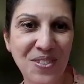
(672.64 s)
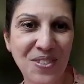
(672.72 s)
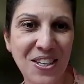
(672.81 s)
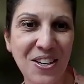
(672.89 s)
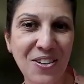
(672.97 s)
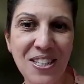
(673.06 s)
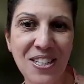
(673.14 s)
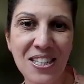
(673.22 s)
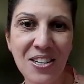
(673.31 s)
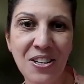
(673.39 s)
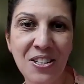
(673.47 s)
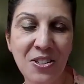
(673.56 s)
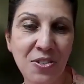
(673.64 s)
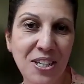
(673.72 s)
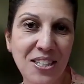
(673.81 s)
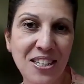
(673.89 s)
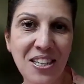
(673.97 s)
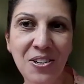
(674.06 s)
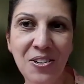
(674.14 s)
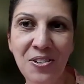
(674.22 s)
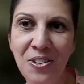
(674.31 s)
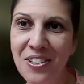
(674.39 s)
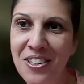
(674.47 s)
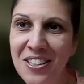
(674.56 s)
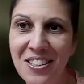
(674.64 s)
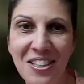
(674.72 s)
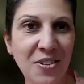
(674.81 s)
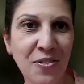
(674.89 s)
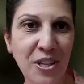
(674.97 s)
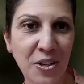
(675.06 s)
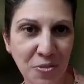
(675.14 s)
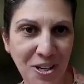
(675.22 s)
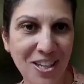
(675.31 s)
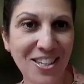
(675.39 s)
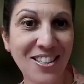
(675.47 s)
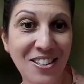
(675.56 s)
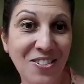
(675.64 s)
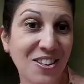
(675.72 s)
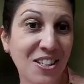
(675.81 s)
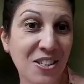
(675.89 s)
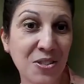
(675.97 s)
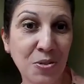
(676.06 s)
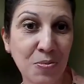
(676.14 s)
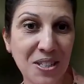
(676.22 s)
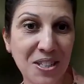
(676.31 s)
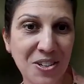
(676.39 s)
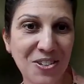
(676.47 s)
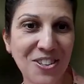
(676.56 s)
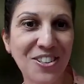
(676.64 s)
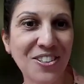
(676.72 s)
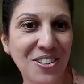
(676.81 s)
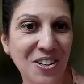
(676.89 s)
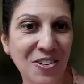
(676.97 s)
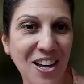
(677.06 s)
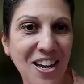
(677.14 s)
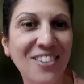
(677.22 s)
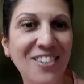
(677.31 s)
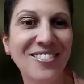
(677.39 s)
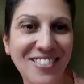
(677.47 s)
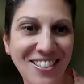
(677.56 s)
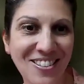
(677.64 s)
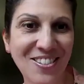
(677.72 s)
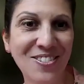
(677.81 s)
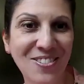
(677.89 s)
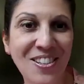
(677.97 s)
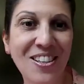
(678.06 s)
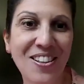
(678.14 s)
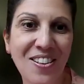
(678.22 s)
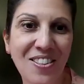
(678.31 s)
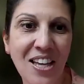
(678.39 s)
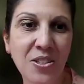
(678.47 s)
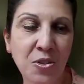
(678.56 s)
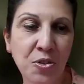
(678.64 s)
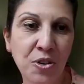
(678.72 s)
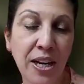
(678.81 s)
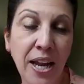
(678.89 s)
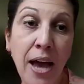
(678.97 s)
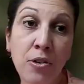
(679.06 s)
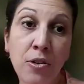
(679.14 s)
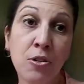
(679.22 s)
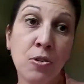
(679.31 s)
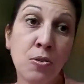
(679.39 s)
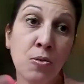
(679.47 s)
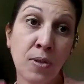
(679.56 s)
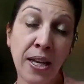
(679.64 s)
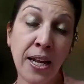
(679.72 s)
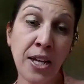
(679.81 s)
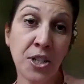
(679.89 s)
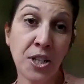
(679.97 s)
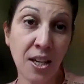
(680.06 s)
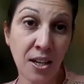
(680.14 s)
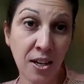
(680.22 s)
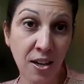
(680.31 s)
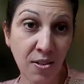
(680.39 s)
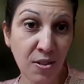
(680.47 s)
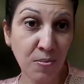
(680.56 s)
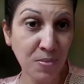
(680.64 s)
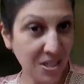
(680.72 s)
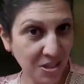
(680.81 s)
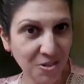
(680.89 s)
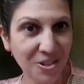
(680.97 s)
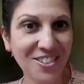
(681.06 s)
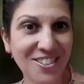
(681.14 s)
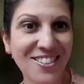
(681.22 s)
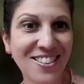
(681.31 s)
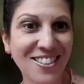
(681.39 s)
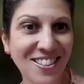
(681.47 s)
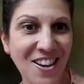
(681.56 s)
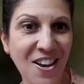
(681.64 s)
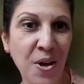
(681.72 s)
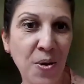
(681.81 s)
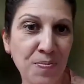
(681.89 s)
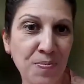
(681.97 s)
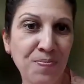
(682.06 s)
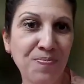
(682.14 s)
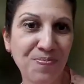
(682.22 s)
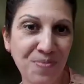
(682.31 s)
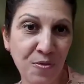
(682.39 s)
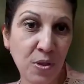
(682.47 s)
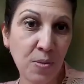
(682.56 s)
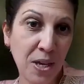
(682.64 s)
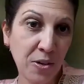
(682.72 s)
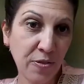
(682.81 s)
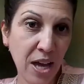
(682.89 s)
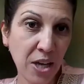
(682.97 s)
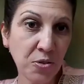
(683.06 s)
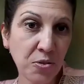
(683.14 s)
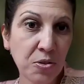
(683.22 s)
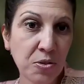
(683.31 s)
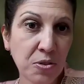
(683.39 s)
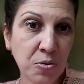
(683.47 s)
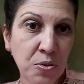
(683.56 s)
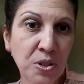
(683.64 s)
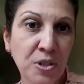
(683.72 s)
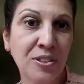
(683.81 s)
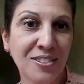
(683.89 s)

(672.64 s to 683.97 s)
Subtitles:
So it's great to hear all these innovative ways and all these new materials that are out. So that's great. How do you get educated on the materials from the manufacturers or?